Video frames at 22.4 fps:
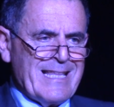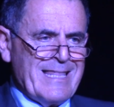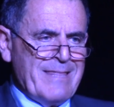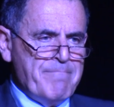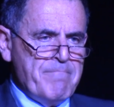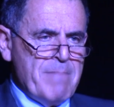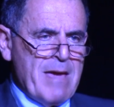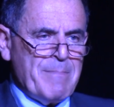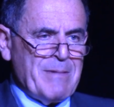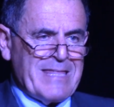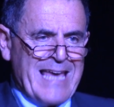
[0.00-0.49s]

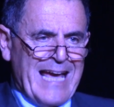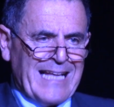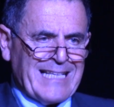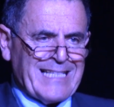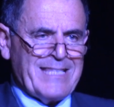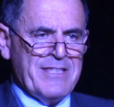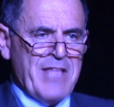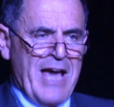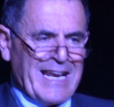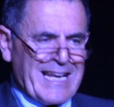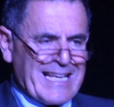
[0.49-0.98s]
Maybe
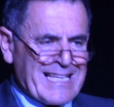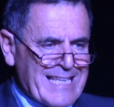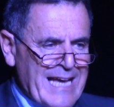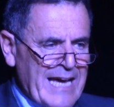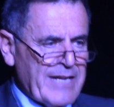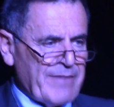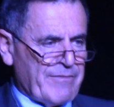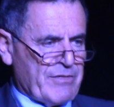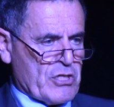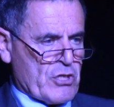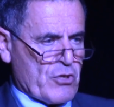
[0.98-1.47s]
that's not a
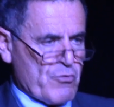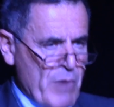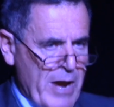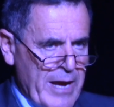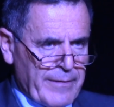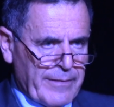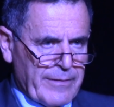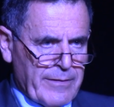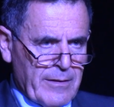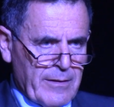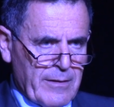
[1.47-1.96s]
sign of
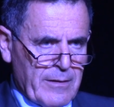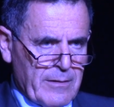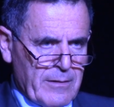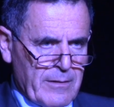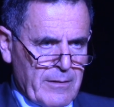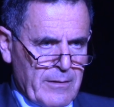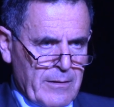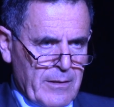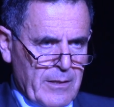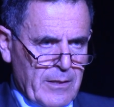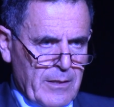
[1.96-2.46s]
strength,
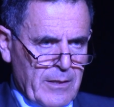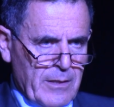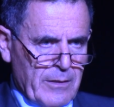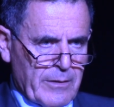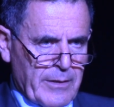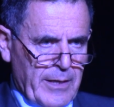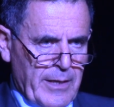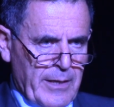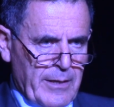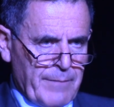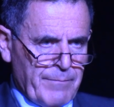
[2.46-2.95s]

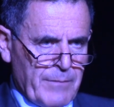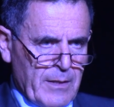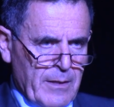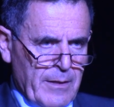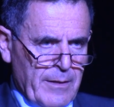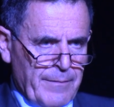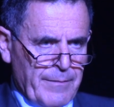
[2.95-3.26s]
okay?